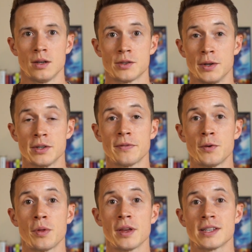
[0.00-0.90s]
So here's a
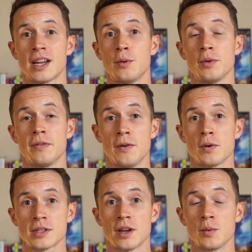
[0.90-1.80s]
few things that I really
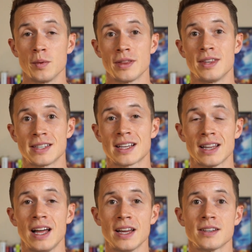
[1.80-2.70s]
focused on with this
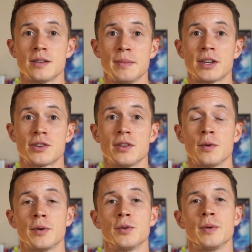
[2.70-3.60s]
client to make sure that
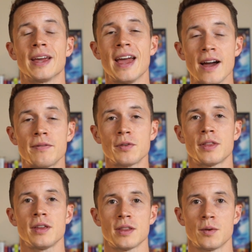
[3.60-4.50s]
we were doing
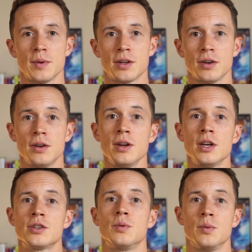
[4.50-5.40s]
everything that we could
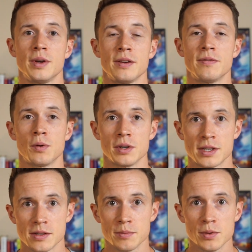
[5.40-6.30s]
to reinforce
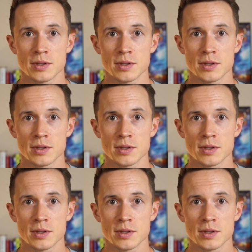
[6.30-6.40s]
his immune